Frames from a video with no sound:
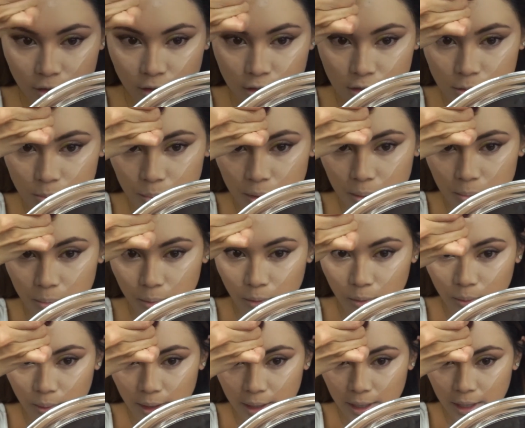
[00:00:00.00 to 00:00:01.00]
this pimple
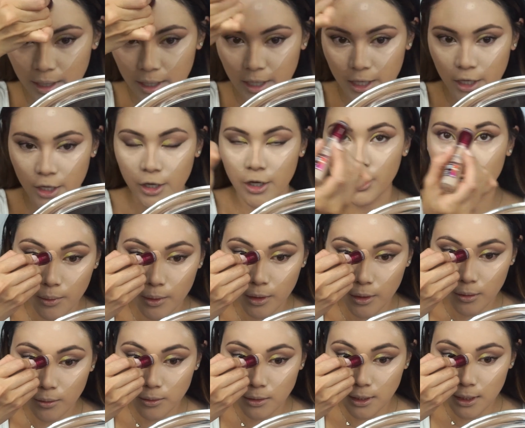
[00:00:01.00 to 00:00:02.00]
right here. We're gonna
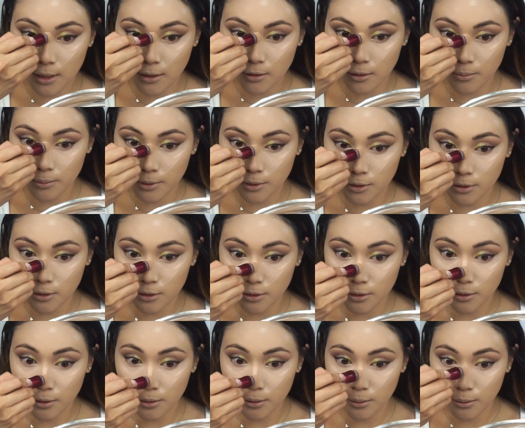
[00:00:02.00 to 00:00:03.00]
go down the bridge of the
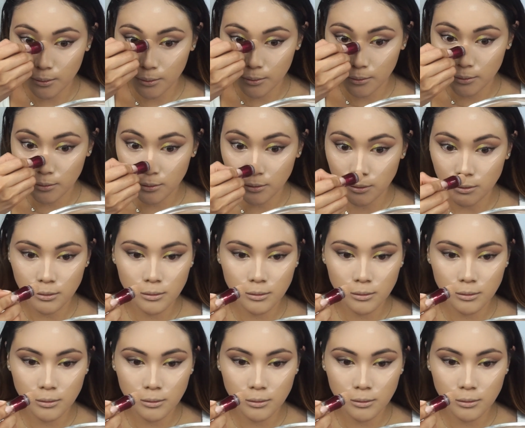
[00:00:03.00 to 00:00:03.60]
nose,